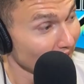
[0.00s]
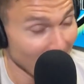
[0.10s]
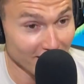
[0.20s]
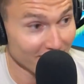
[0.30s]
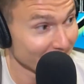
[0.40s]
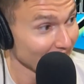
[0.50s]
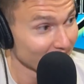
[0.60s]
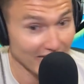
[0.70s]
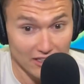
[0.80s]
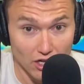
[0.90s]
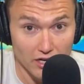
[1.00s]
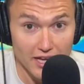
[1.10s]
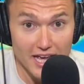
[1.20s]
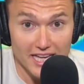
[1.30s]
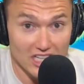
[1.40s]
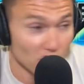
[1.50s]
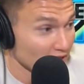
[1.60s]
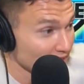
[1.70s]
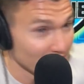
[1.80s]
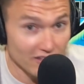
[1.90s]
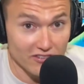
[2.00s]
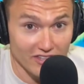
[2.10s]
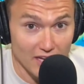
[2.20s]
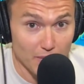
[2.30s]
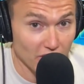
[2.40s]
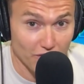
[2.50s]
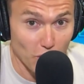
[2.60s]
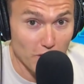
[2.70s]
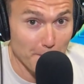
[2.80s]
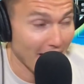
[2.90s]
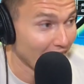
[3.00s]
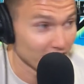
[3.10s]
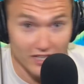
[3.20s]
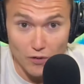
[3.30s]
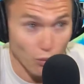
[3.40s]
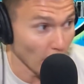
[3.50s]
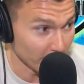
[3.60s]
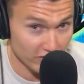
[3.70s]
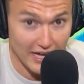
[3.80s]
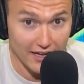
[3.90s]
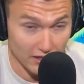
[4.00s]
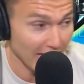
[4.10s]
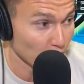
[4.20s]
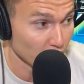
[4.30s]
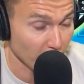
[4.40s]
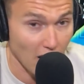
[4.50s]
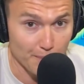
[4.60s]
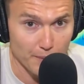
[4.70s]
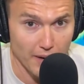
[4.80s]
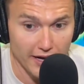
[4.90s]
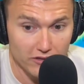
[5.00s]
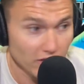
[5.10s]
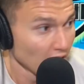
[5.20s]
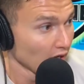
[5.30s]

In the sense that, look, you didn't get to see him at his full capacity once that leg was compromised.